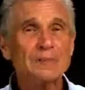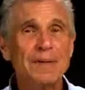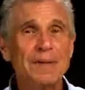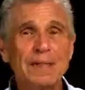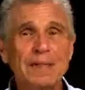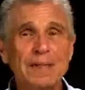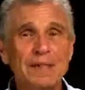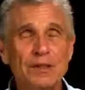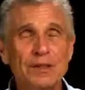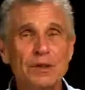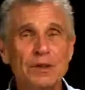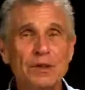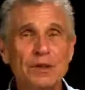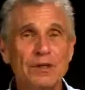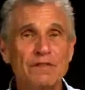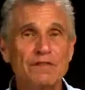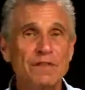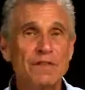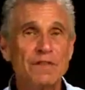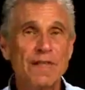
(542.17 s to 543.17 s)
beneath the
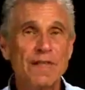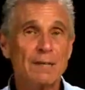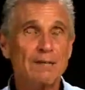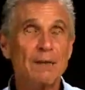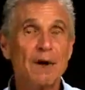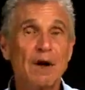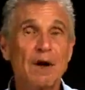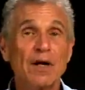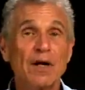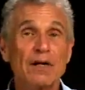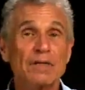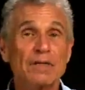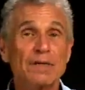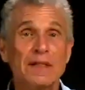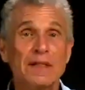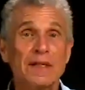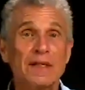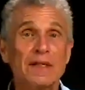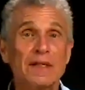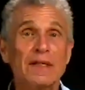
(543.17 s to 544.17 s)
surface, that part of
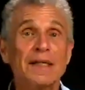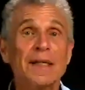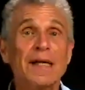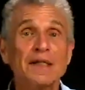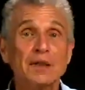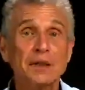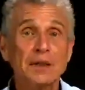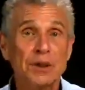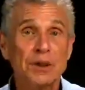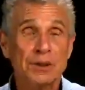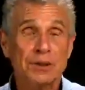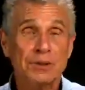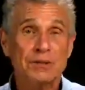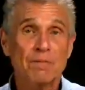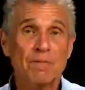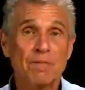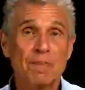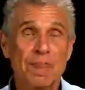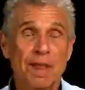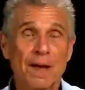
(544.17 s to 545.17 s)
the glacier
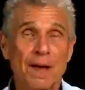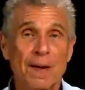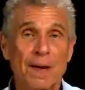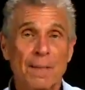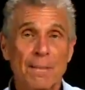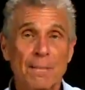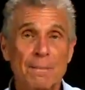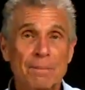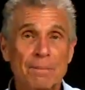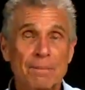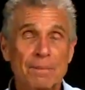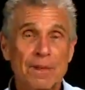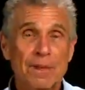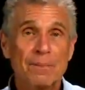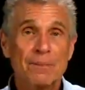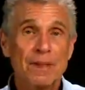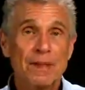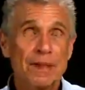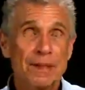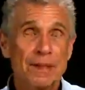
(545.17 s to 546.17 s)

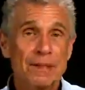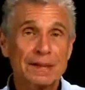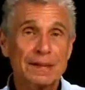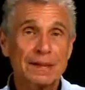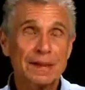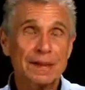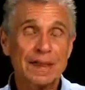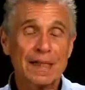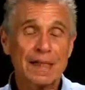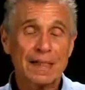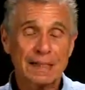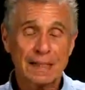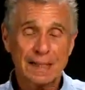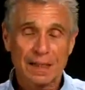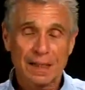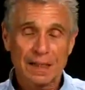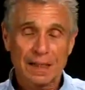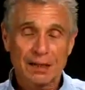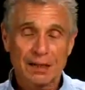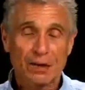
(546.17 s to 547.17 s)
that we can see
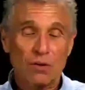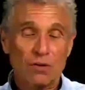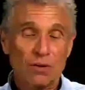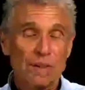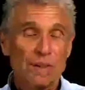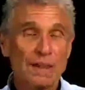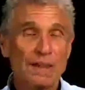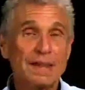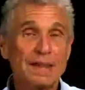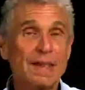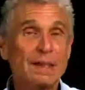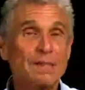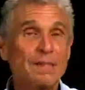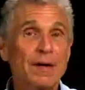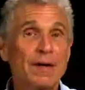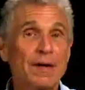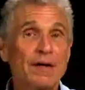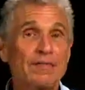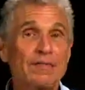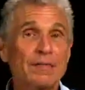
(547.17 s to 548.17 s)
only the tip
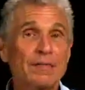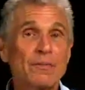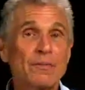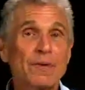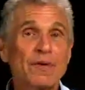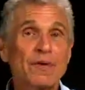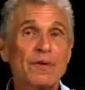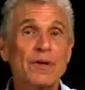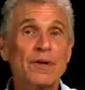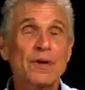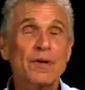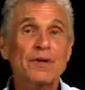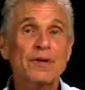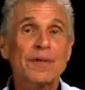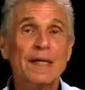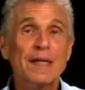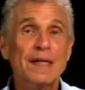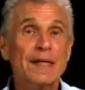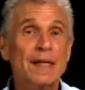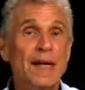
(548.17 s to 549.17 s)
of, and we know
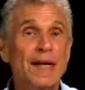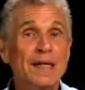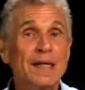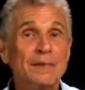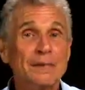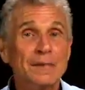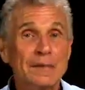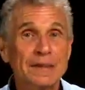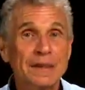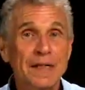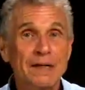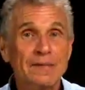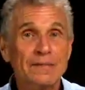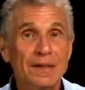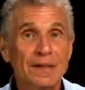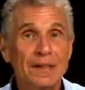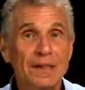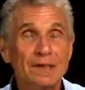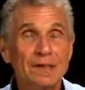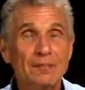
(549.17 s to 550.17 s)
that 90% of
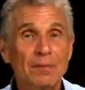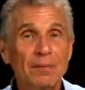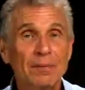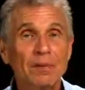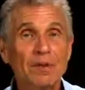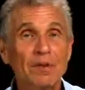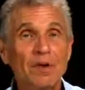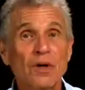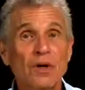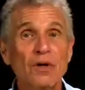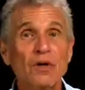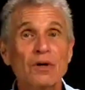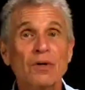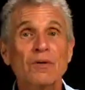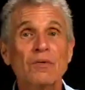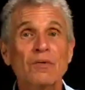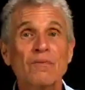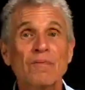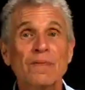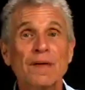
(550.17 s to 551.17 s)
it is
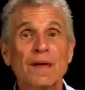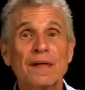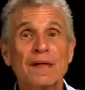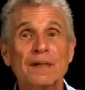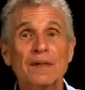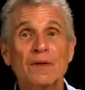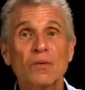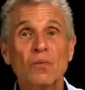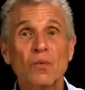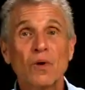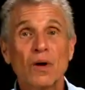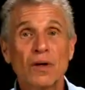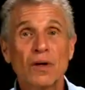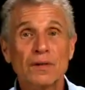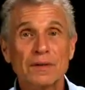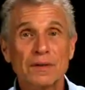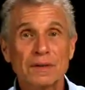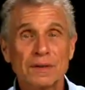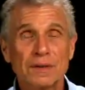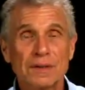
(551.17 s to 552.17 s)
below the
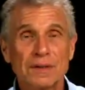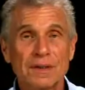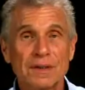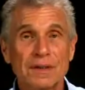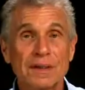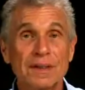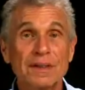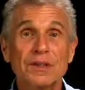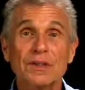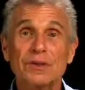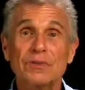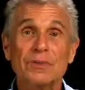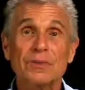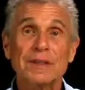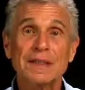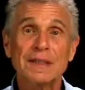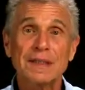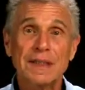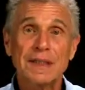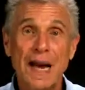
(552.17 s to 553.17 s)
waters. This is
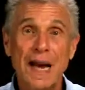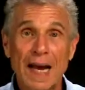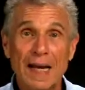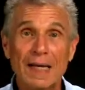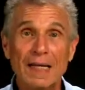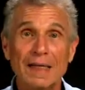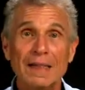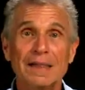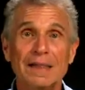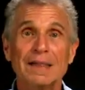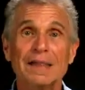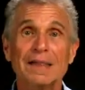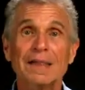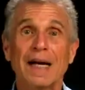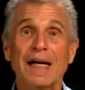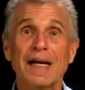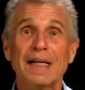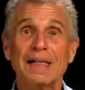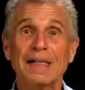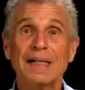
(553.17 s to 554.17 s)
what sank the
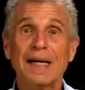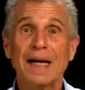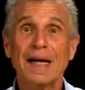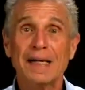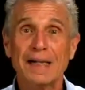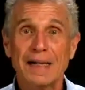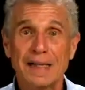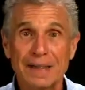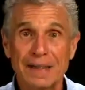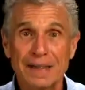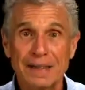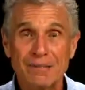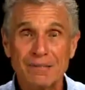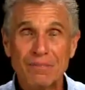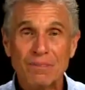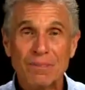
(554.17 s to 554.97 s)
Titanic